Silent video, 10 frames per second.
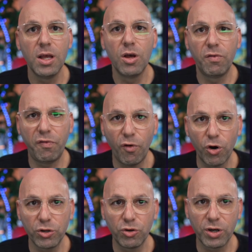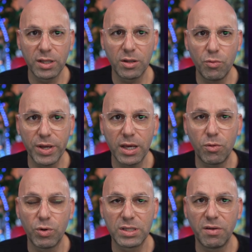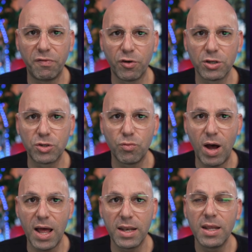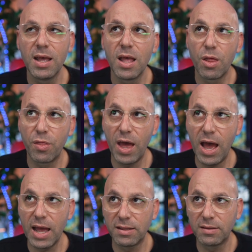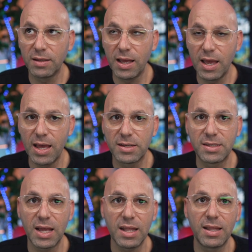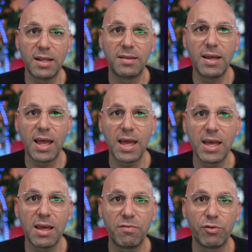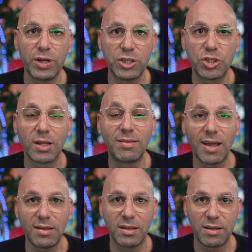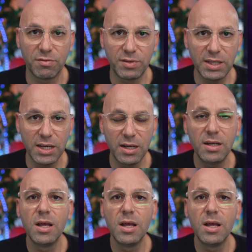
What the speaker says: Ford during the week was the first one that said that they have reached a tentative deal.